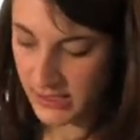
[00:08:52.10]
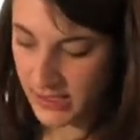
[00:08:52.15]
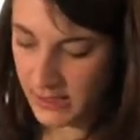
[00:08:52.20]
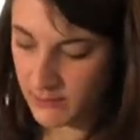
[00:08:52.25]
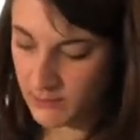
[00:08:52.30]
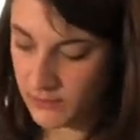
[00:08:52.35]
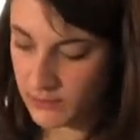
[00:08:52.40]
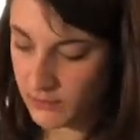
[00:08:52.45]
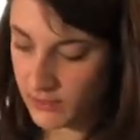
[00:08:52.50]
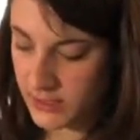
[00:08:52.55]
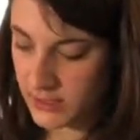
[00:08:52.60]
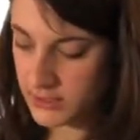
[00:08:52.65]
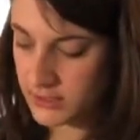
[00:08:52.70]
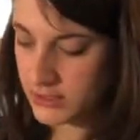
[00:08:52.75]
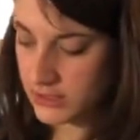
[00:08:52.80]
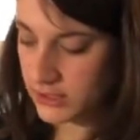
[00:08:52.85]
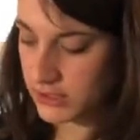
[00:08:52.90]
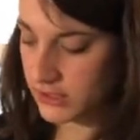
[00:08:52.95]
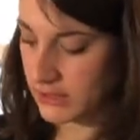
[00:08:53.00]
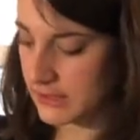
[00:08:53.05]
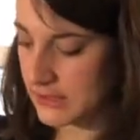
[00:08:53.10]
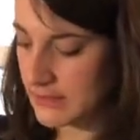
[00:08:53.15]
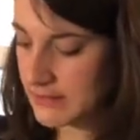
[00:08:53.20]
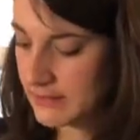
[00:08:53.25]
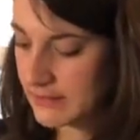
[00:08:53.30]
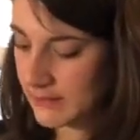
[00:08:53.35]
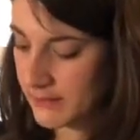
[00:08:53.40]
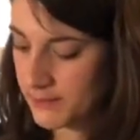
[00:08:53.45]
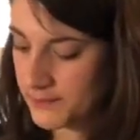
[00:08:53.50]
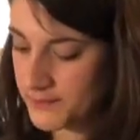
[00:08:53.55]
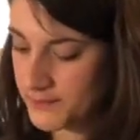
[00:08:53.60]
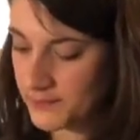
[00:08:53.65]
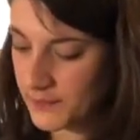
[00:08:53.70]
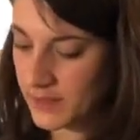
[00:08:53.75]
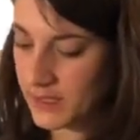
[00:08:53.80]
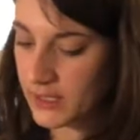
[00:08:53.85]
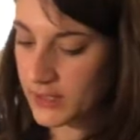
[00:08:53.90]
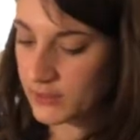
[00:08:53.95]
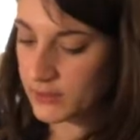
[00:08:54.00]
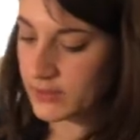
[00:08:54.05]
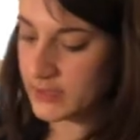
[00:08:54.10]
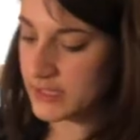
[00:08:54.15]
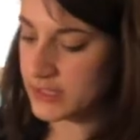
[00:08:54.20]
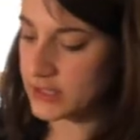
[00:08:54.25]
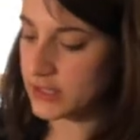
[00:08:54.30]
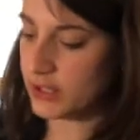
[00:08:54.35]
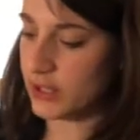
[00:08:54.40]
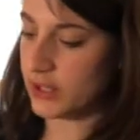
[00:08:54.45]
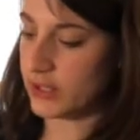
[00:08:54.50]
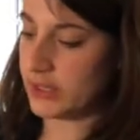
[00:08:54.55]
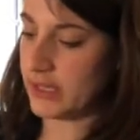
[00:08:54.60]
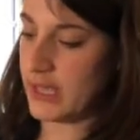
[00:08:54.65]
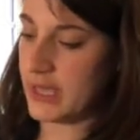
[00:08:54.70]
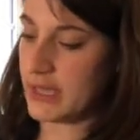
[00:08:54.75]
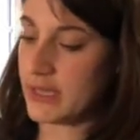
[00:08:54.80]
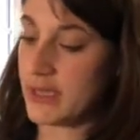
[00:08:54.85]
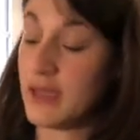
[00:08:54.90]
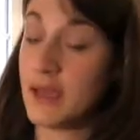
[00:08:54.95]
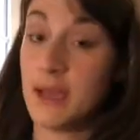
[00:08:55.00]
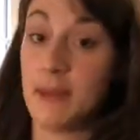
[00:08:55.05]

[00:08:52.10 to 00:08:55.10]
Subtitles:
So here's the cookies. Here's what they should look like.